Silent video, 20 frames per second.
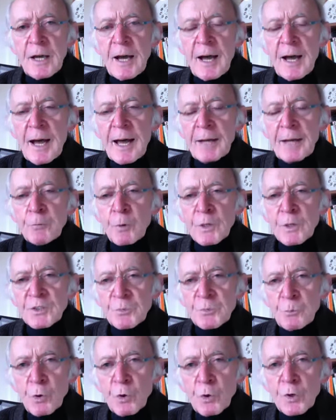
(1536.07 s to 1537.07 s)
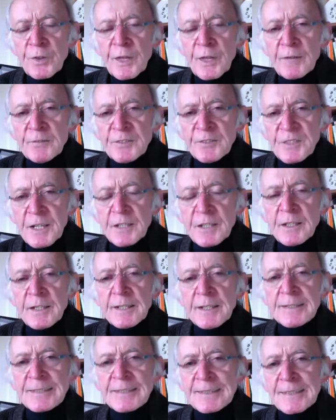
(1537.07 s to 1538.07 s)
And what's more, they have said
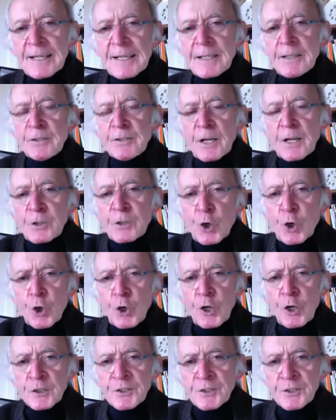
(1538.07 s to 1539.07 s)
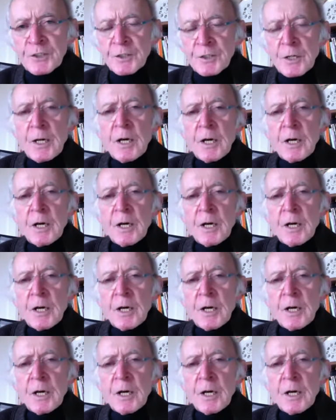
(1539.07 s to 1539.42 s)
they'll sell it at cost